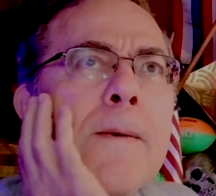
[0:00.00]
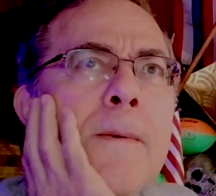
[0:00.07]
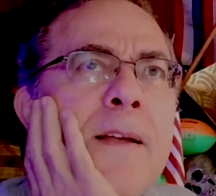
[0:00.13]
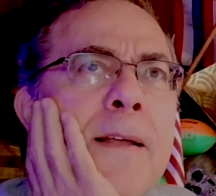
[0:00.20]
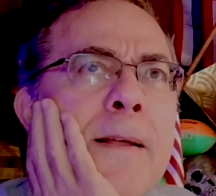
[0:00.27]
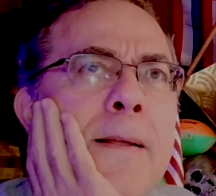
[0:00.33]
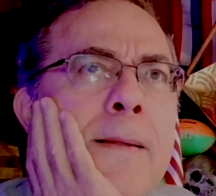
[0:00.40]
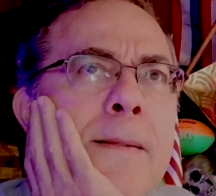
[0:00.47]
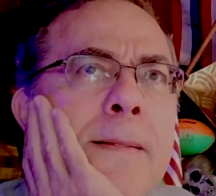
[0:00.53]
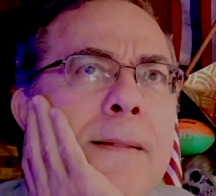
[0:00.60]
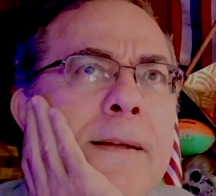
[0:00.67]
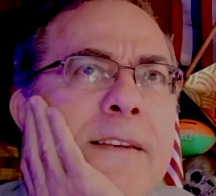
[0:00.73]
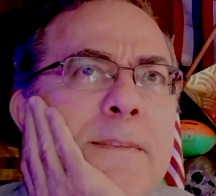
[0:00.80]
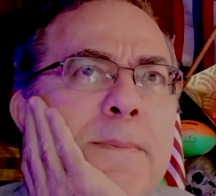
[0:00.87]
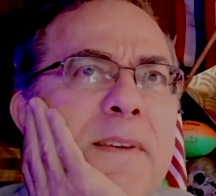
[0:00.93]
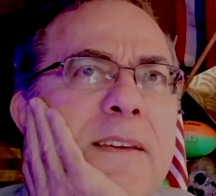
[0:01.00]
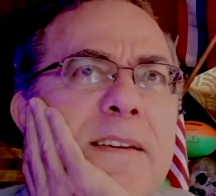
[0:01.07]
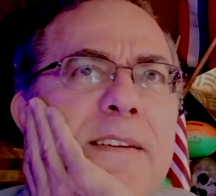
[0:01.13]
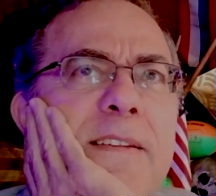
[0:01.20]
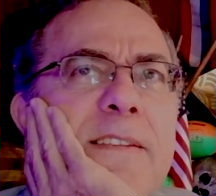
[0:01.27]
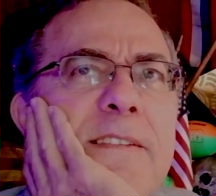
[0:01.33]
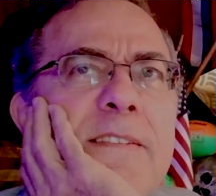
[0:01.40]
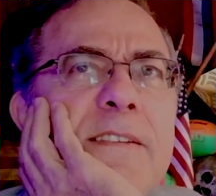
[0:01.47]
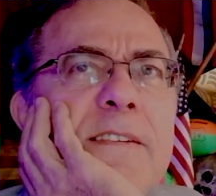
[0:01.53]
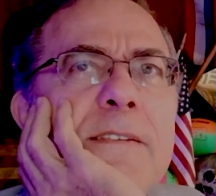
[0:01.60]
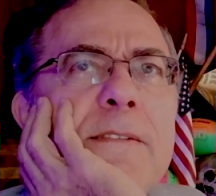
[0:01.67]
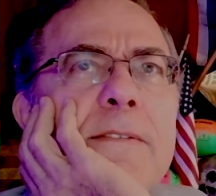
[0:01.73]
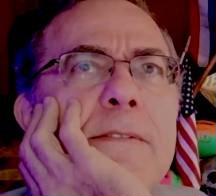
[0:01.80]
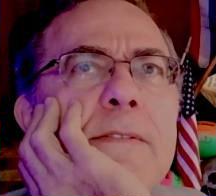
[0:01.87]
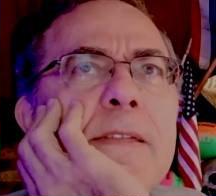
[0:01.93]
well, let me
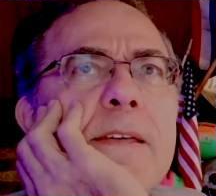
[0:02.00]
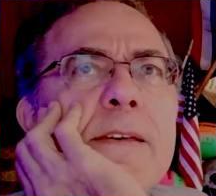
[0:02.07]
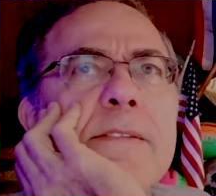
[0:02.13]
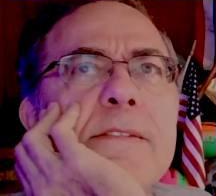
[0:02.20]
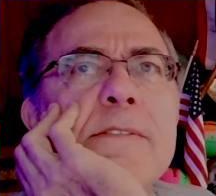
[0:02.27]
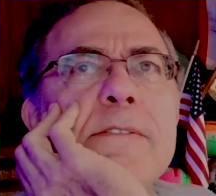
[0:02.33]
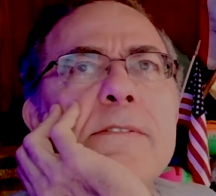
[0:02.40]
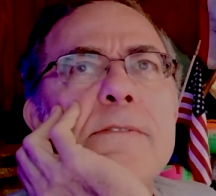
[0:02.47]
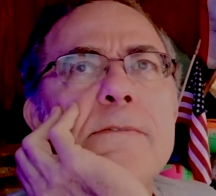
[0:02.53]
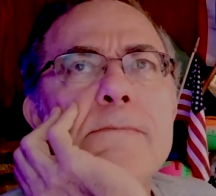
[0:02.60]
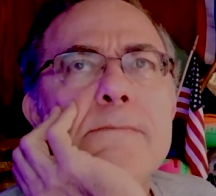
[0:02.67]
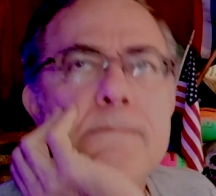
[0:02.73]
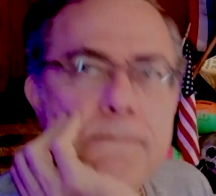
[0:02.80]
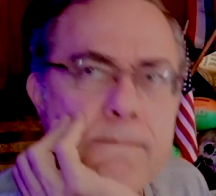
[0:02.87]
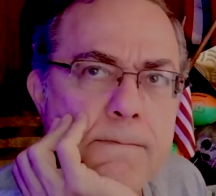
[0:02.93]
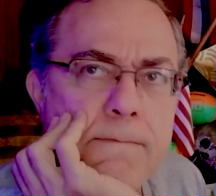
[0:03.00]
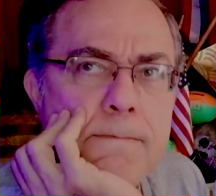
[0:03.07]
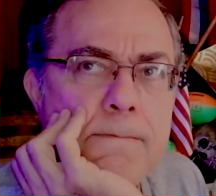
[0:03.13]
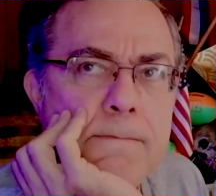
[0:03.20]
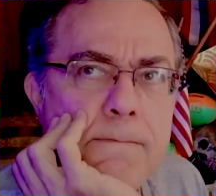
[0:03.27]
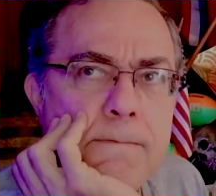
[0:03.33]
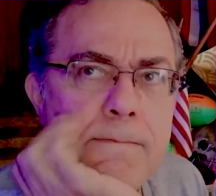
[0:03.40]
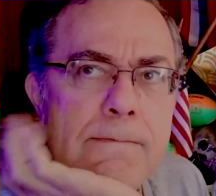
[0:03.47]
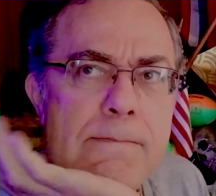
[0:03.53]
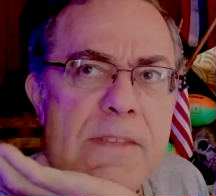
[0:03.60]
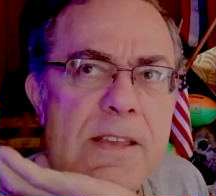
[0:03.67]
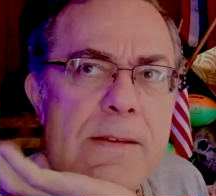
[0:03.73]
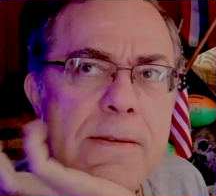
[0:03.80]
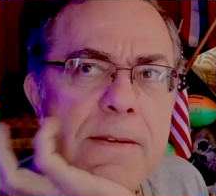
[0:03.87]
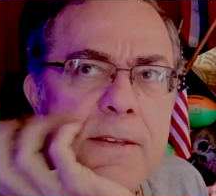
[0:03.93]
consider this.
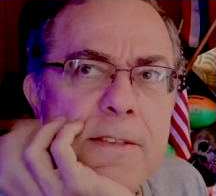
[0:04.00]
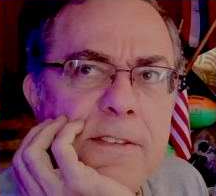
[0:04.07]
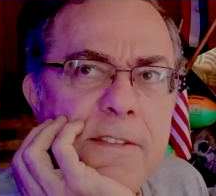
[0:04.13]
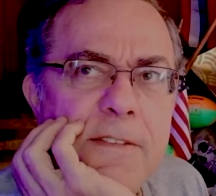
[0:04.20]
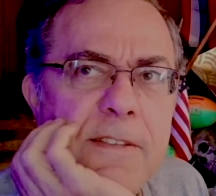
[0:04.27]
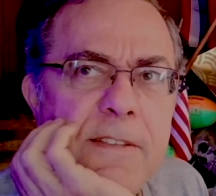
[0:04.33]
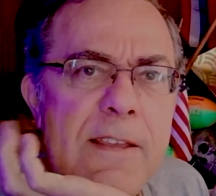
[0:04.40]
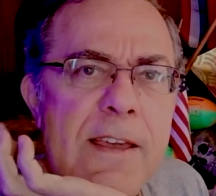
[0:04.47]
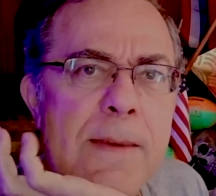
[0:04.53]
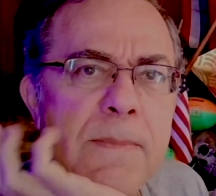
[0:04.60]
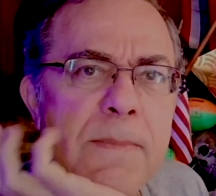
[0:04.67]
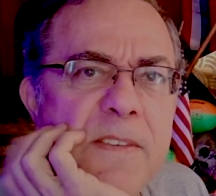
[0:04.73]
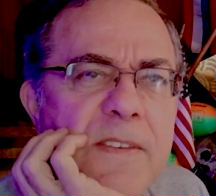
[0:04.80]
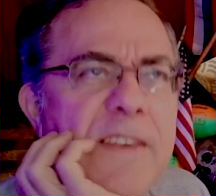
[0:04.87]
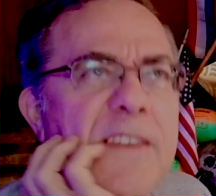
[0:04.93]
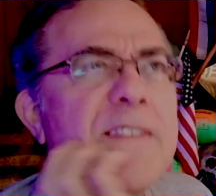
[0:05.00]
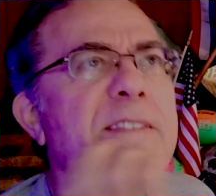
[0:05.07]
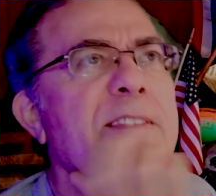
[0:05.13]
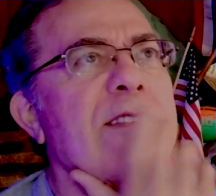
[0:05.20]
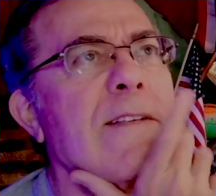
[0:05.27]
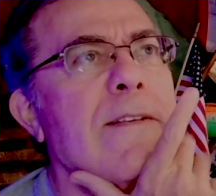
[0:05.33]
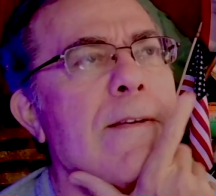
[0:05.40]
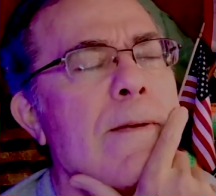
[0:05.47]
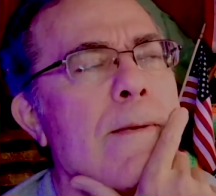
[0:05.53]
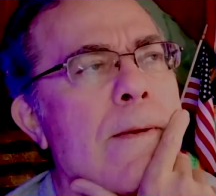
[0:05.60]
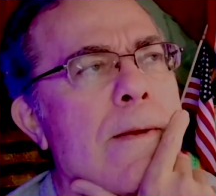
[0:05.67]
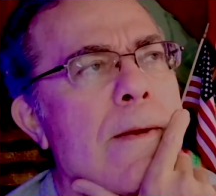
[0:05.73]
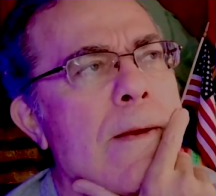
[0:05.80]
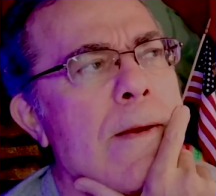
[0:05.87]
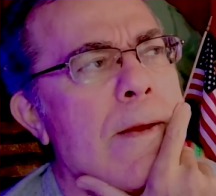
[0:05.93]
It's time to consider.
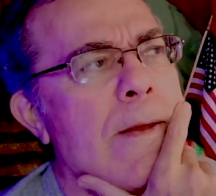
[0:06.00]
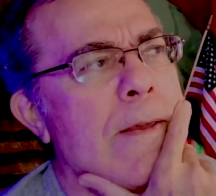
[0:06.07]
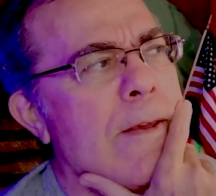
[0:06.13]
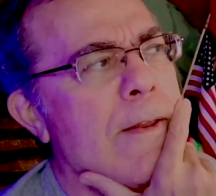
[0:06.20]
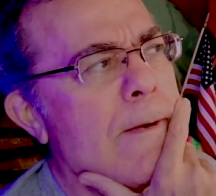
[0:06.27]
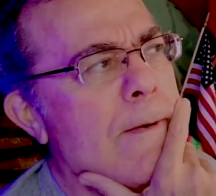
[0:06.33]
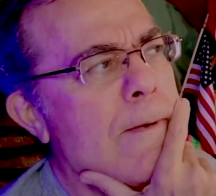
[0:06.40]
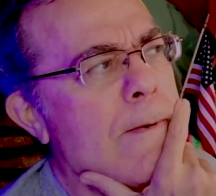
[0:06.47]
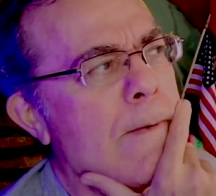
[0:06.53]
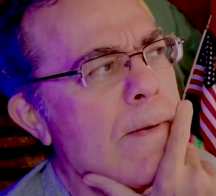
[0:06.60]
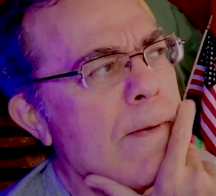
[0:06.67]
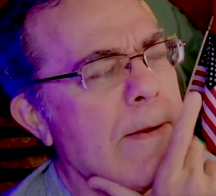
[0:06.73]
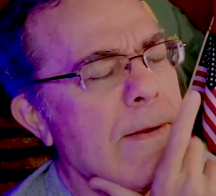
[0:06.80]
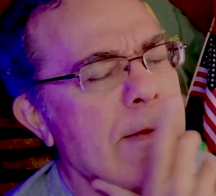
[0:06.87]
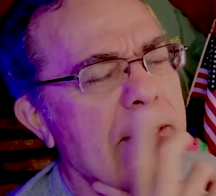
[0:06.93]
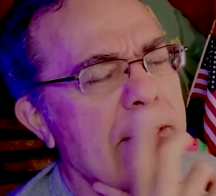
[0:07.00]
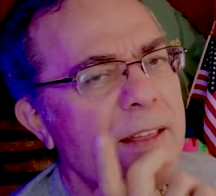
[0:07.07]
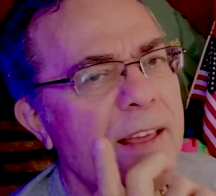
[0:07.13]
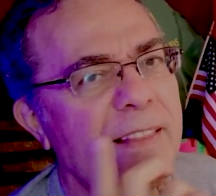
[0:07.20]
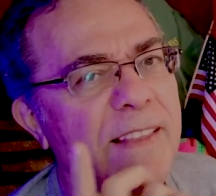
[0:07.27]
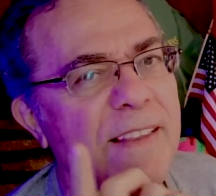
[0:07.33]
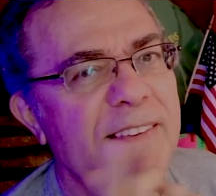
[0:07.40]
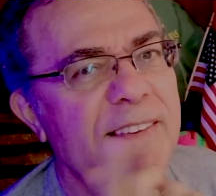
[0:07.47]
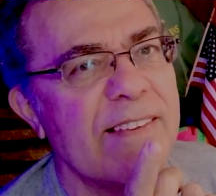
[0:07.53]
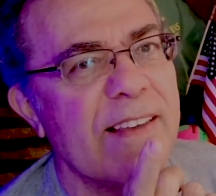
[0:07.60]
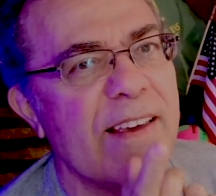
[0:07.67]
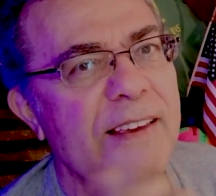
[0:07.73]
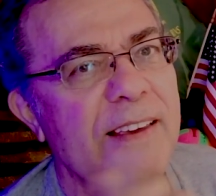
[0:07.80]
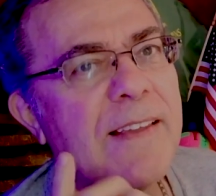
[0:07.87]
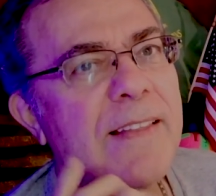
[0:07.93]
You know, and they
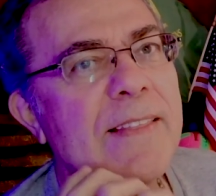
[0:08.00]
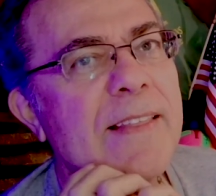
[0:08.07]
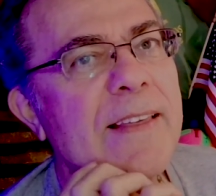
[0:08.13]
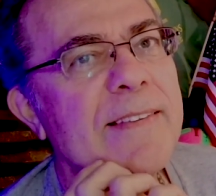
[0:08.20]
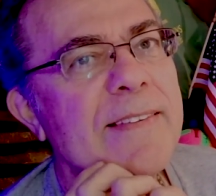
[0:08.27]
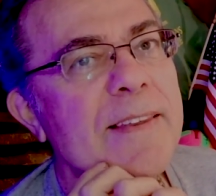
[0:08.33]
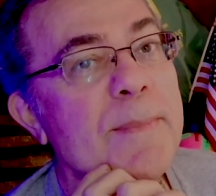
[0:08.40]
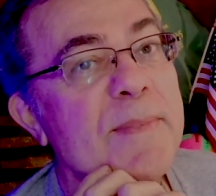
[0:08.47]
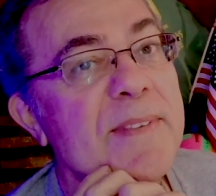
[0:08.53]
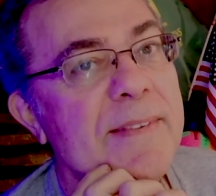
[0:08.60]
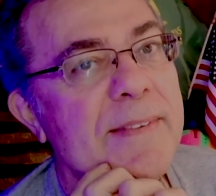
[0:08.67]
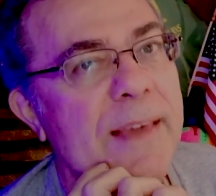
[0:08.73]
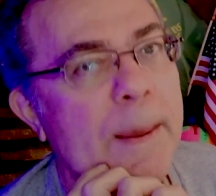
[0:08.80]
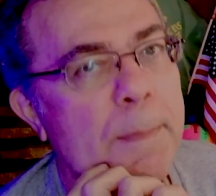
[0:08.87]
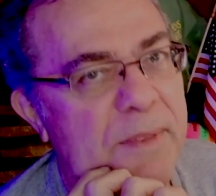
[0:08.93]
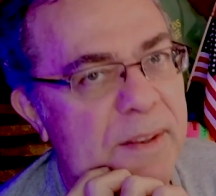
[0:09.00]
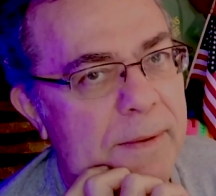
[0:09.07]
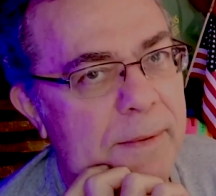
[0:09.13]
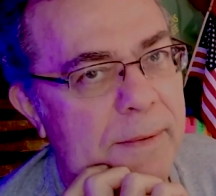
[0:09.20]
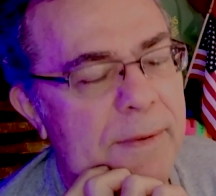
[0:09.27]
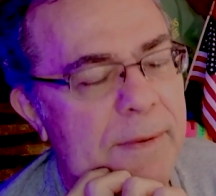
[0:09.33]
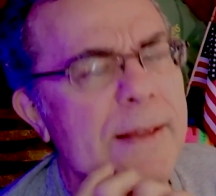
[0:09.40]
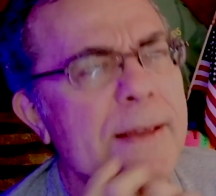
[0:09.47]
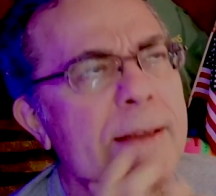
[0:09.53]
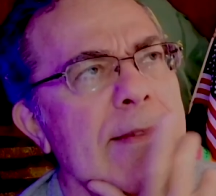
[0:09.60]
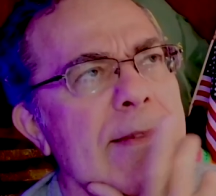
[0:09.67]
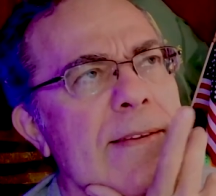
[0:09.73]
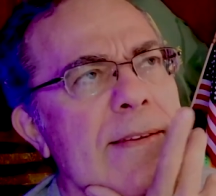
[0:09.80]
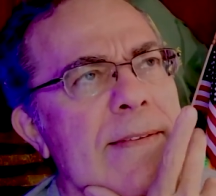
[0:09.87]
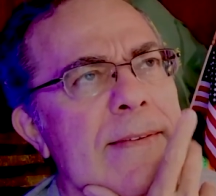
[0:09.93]
say they seem skeptical.
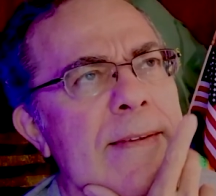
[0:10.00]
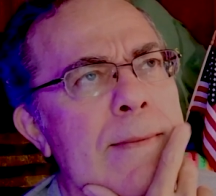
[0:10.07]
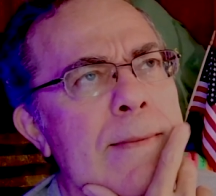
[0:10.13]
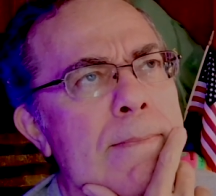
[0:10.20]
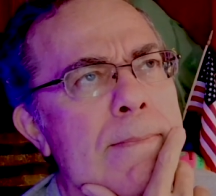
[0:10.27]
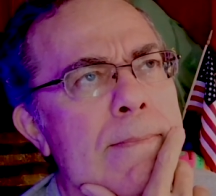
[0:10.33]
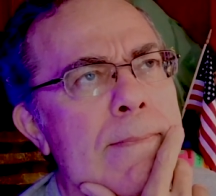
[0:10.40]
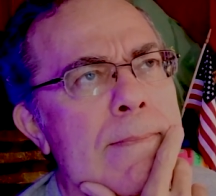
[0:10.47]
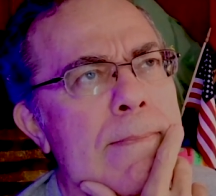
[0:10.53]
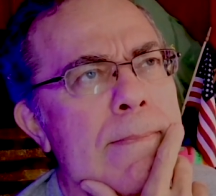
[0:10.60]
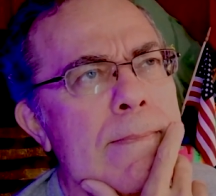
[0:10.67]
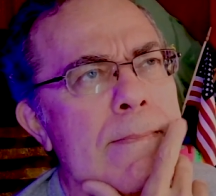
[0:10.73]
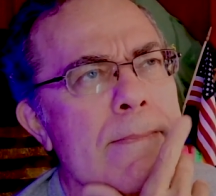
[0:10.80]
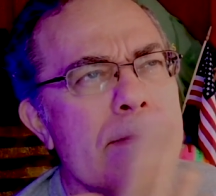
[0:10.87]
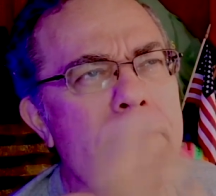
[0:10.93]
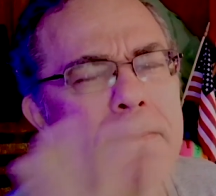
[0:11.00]
They seem